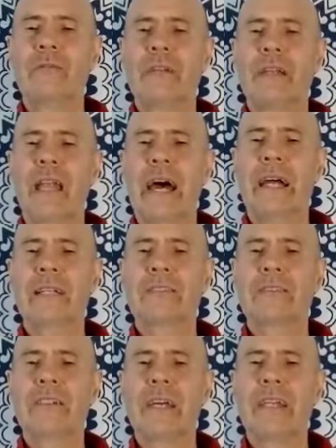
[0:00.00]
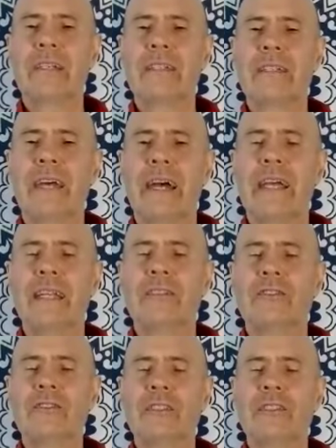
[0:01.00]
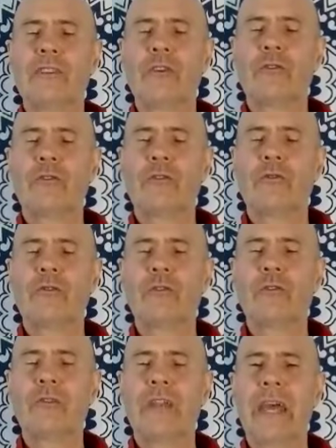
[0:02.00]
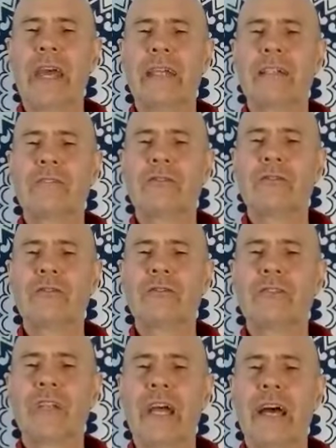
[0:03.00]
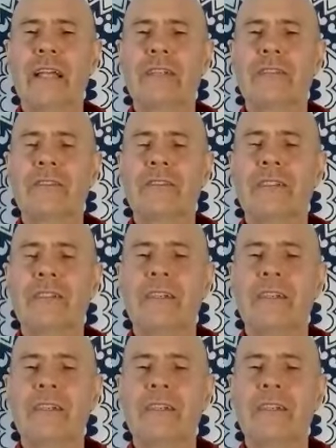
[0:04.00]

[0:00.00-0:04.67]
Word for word: relax, letting that energy go through your neck as your chalice